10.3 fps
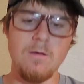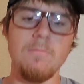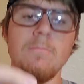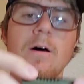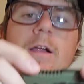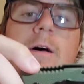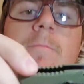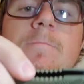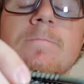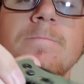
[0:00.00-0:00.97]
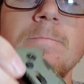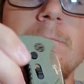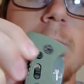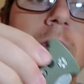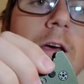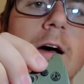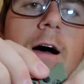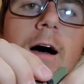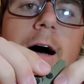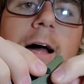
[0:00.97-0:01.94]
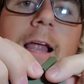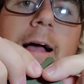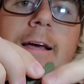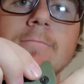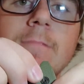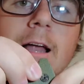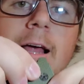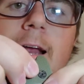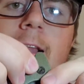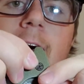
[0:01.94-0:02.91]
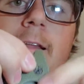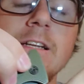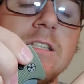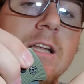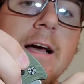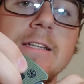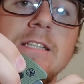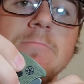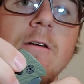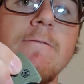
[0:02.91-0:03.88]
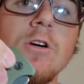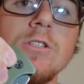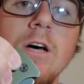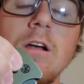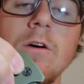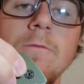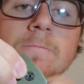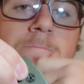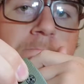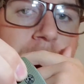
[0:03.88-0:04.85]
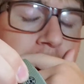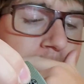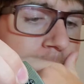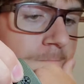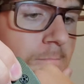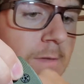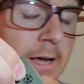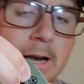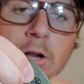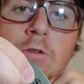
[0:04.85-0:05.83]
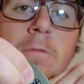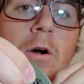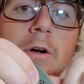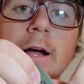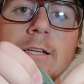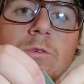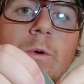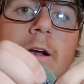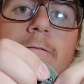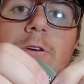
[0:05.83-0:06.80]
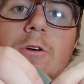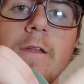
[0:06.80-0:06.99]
But I like it. I like it a lot. This is, like I said, my first auto. And I know Boker has quite a few.